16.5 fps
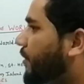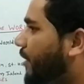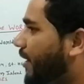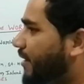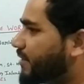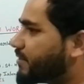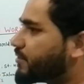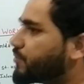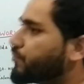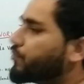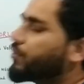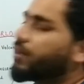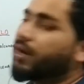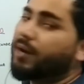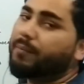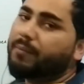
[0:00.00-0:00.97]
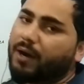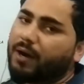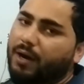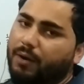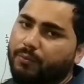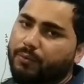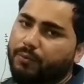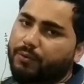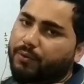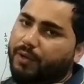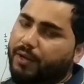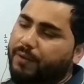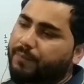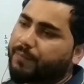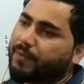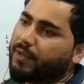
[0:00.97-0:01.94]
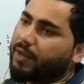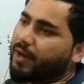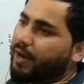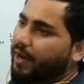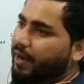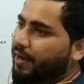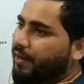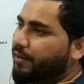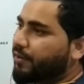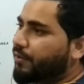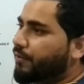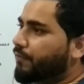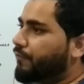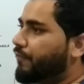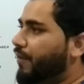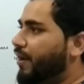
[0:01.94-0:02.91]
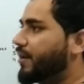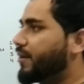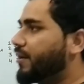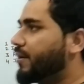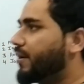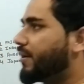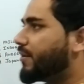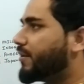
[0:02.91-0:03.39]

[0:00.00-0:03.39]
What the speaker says: tries to come out, okay, and when